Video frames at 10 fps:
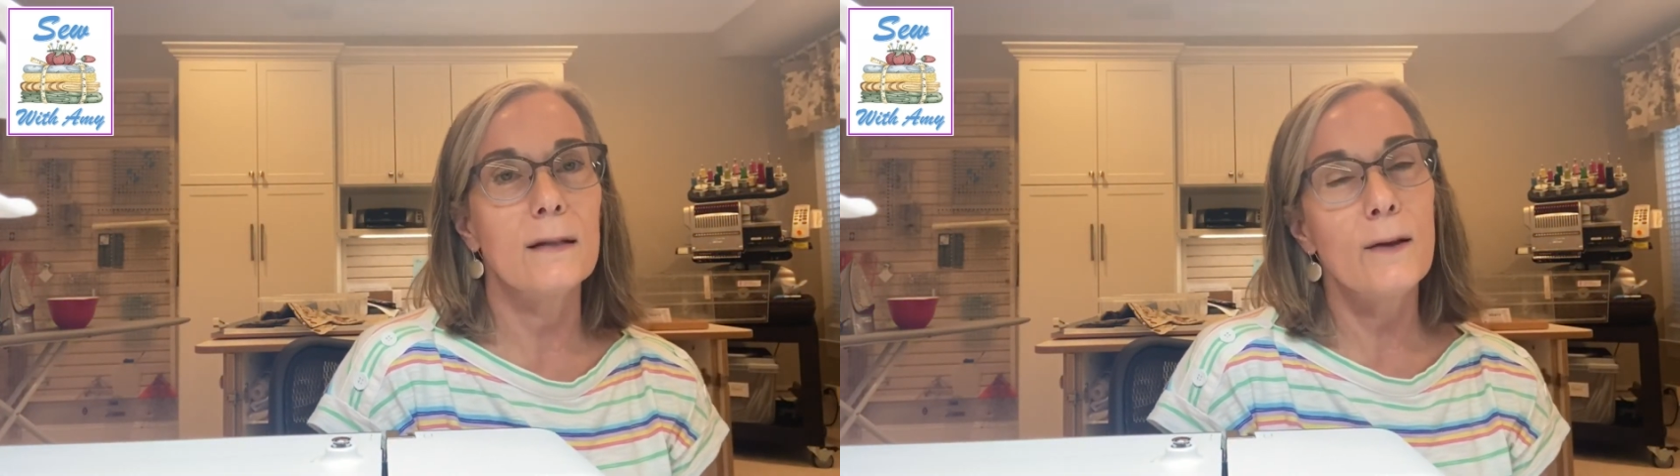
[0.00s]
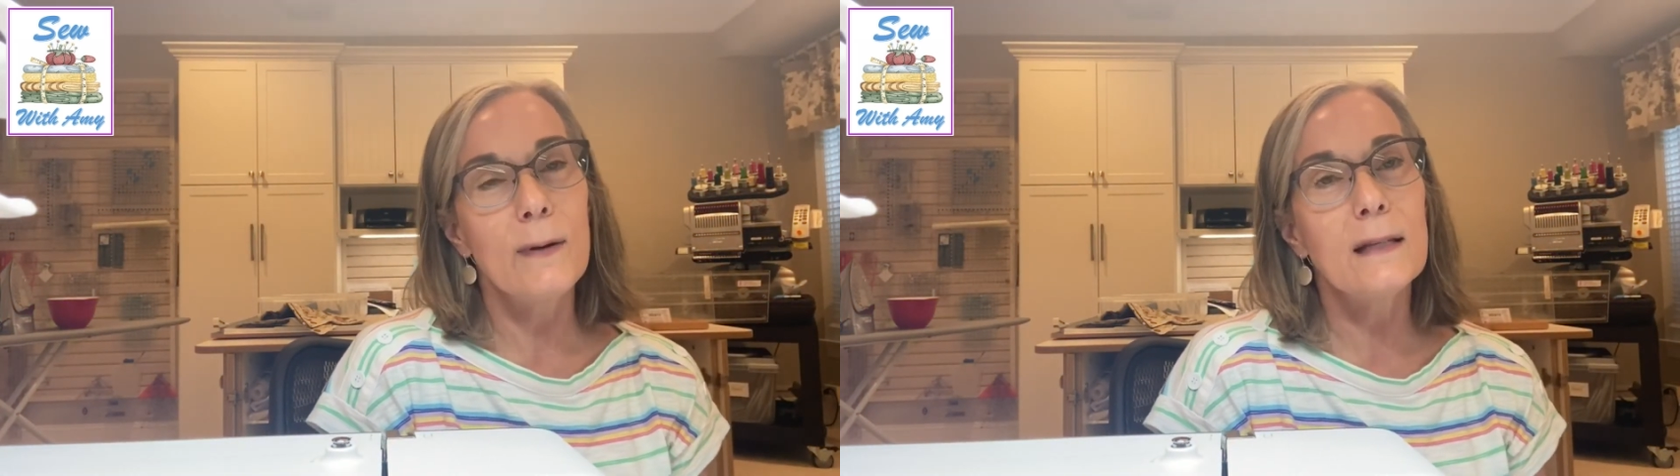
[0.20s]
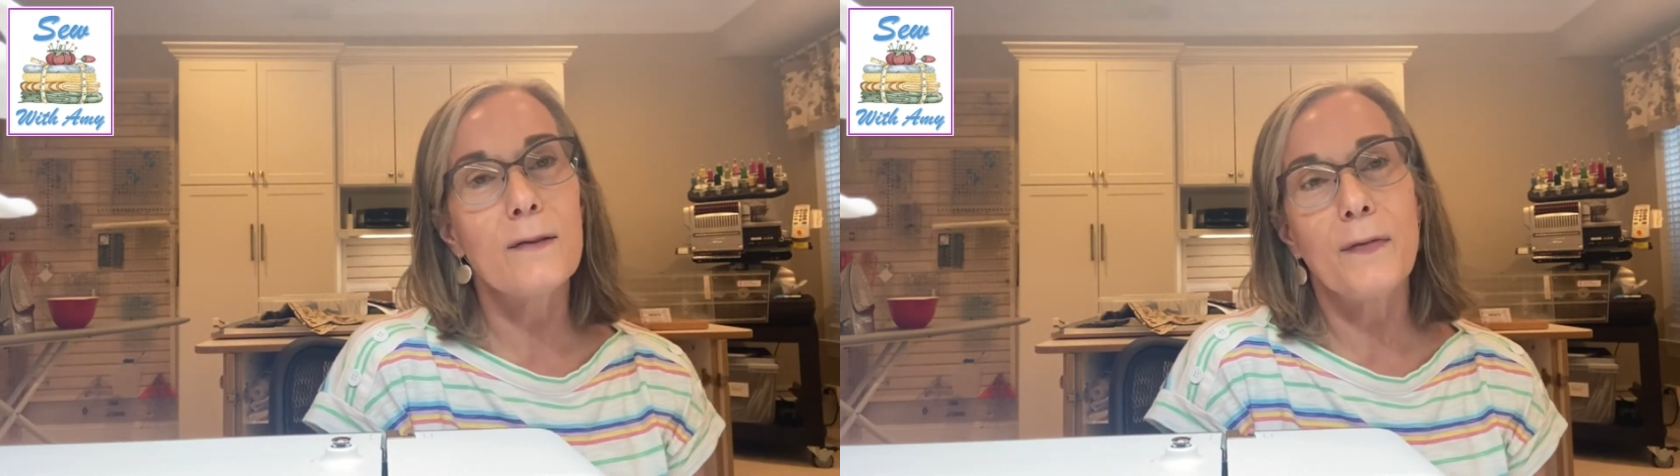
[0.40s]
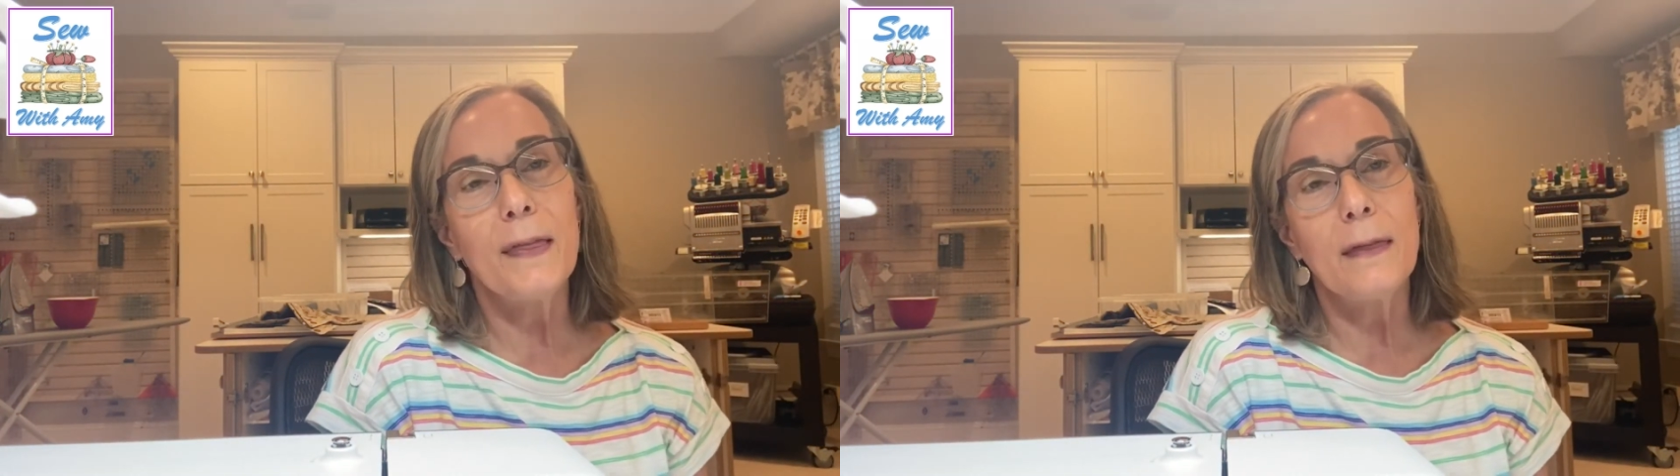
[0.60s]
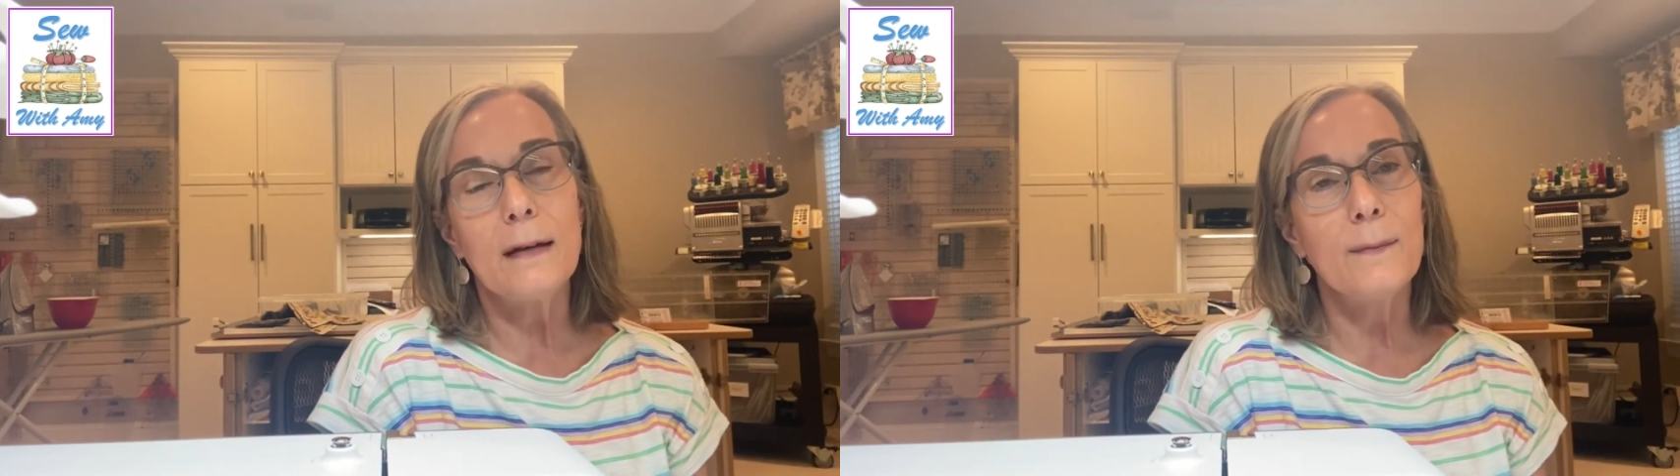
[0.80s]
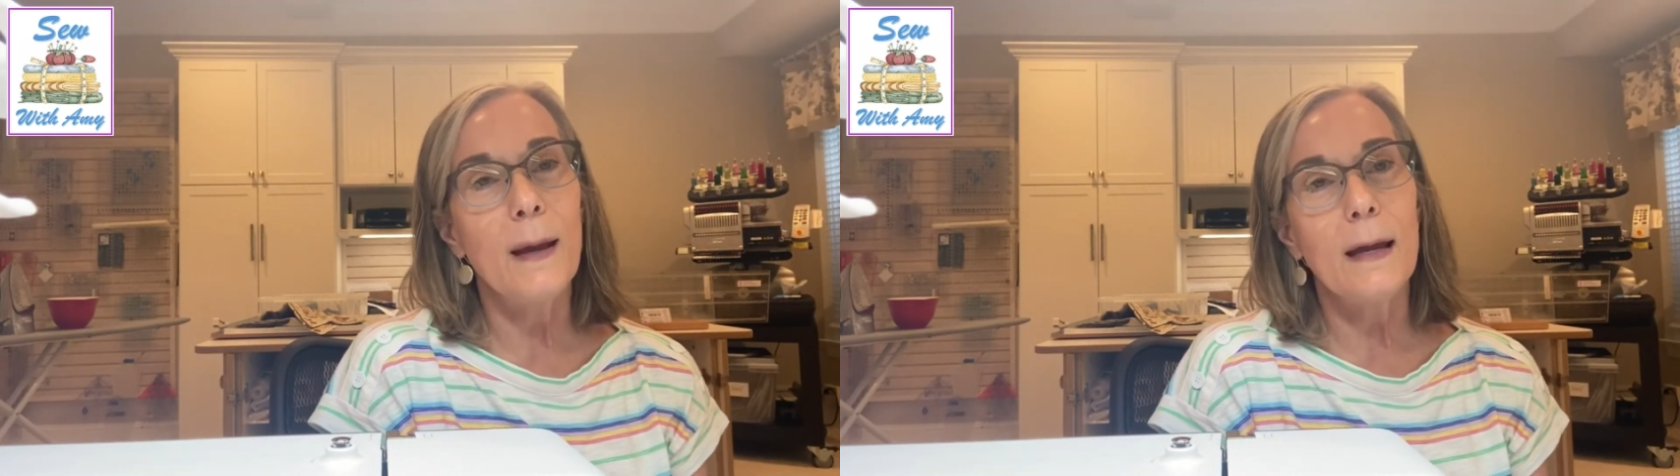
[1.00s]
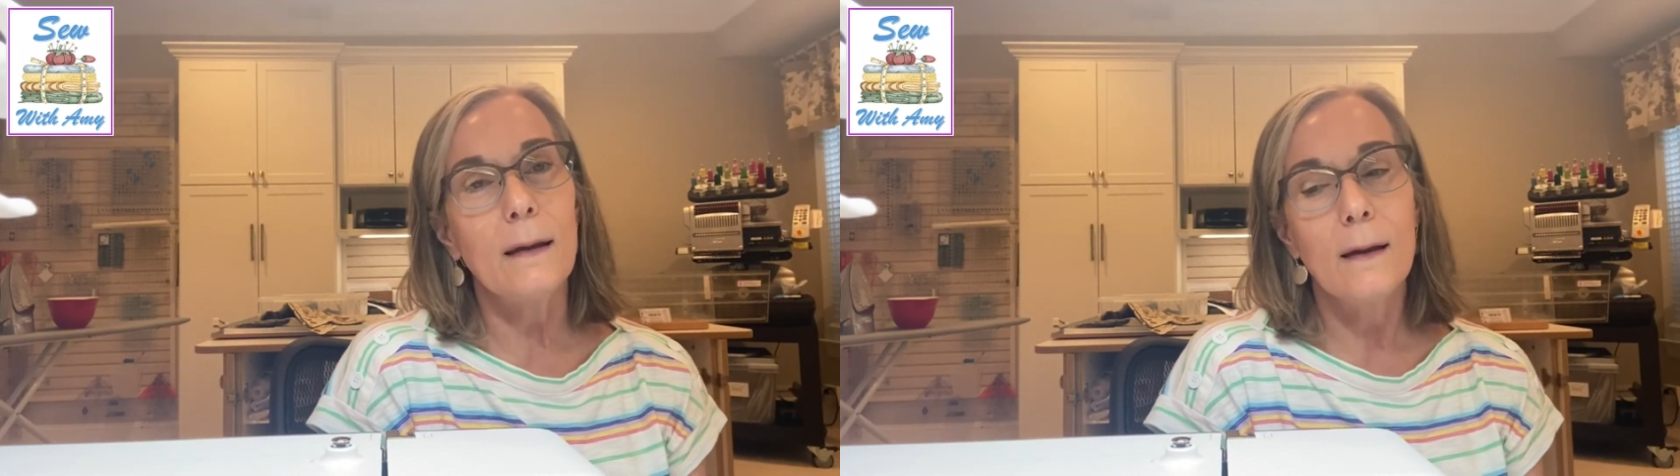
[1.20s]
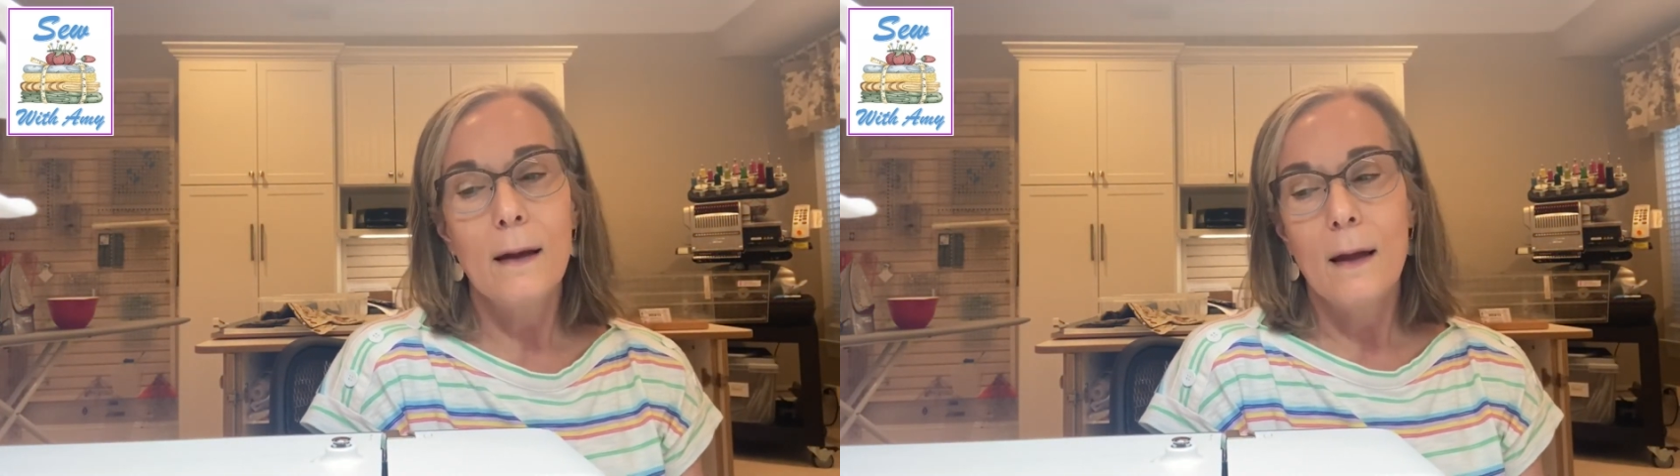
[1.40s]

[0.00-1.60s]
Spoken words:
So it is a fun thing to make.